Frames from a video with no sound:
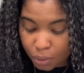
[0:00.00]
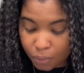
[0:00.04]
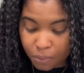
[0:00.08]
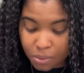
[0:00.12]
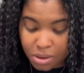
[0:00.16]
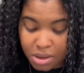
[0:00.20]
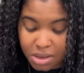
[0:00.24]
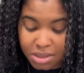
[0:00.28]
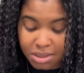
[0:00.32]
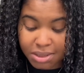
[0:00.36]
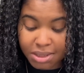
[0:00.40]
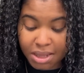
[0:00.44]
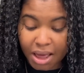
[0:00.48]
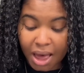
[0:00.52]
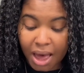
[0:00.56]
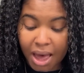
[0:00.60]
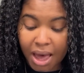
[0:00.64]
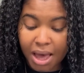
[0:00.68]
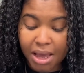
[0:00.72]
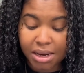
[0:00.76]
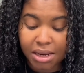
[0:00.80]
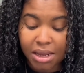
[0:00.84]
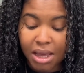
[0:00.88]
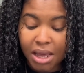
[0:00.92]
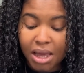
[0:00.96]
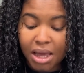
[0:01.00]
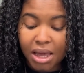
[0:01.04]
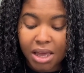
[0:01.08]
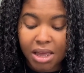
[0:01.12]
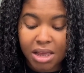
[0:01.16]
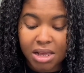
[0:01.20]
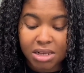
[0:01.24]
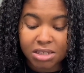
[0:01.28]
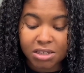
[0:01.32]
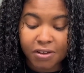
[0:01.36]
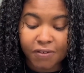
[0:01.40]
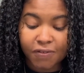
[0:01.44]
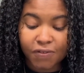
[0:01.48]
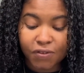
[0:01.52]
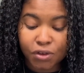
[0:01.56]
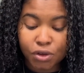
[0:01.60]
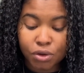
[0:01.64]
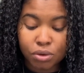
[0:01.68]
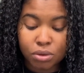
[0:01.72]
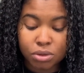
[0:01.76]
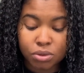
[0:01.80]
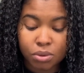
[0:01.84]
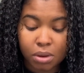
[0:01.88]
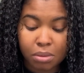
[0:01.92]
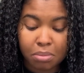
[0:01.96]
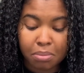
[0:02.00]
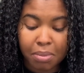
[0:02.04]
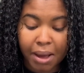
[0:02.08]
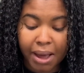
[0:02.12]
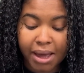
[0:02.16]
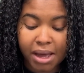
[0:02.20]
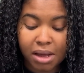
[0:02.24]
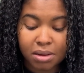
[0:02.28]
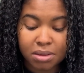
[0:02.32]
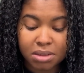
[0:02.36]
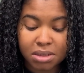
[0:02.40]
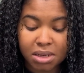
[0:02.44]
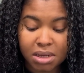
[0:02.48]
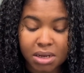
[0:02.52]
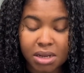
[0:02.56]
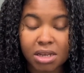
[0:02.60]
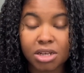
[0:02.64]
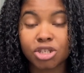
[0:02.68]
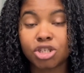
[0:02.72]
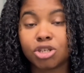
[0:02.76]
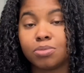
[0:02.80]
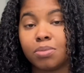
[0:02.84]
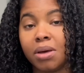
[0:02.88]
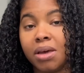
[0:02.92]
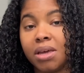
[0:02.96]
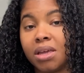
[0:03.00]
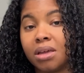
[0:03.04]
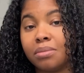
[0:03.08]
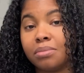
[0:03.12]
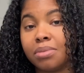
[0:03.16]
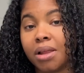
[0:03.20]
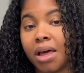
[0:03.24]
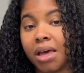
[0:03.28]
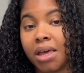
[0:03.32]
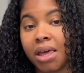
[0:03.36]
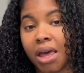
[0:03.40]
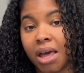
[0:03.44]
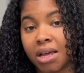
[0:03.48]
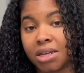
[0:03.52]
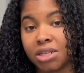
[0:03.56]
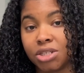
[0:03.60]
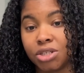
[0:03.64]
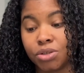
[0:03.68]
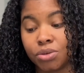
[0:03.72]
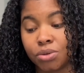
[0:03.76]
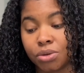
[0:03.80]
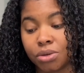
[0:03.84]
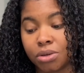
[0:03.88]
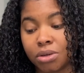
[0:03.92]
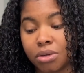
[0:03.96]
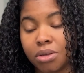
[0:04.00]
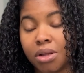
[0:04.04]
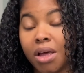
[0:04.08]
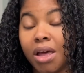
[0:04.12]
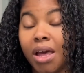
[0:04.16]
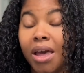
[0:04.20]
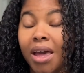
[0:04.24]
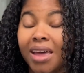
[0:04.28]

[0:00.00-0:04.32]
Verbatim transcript: was that it is infused with biotin and Jamaican black castor oil.